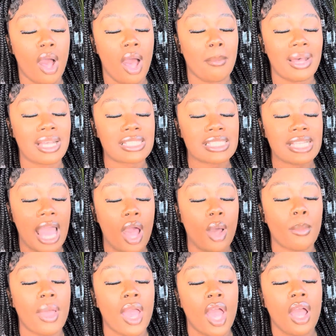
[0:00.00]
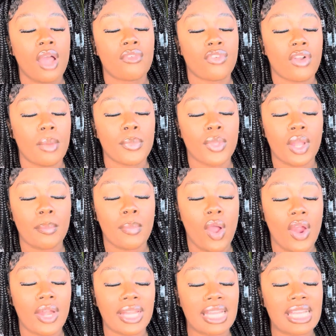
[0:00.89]
on my scalp from your
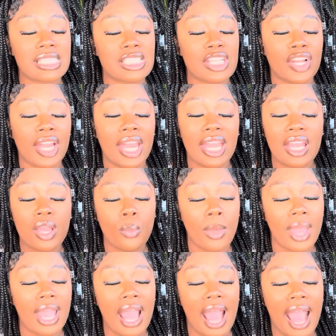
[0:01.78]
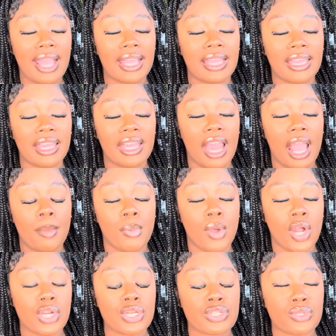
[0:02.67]
parting. Is there any way I can get a
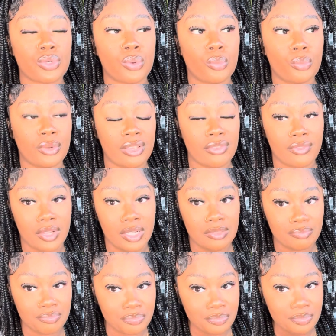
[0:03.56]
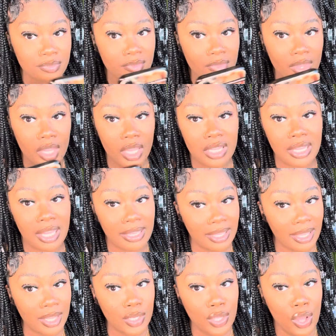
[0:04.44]
partial refund?
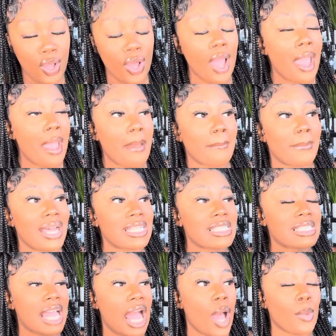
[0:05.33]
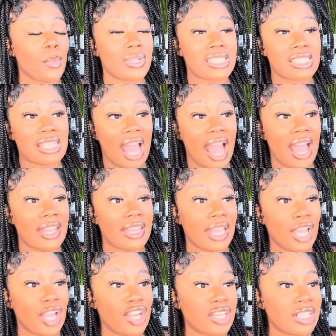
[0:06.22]
Again, y'all, my scalp was
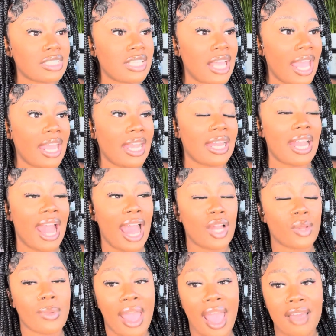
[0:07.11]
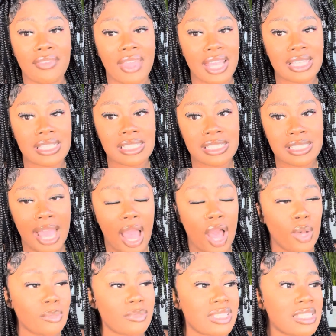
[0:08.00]
not irritated. I don't have a
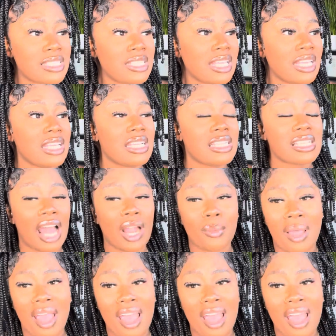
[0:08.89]
scalp disease. I don't